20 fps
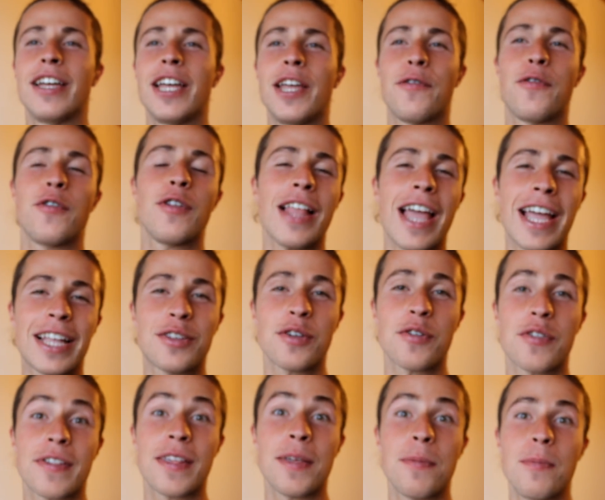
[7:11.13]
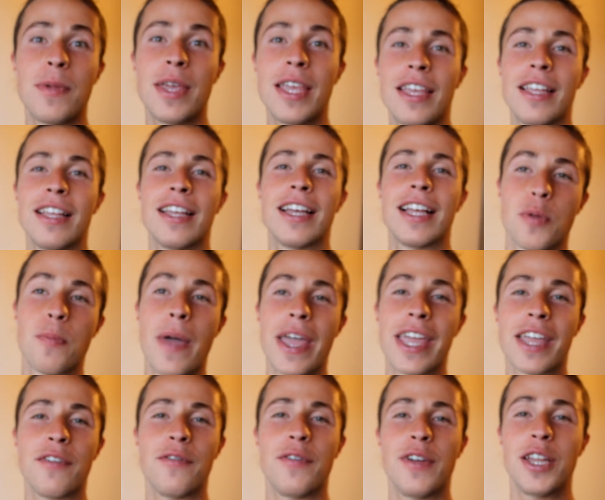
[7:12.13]
If you like to see me to
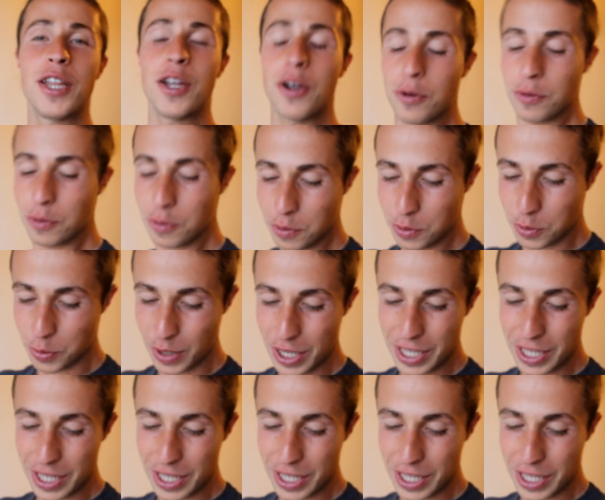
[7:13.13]
make a video to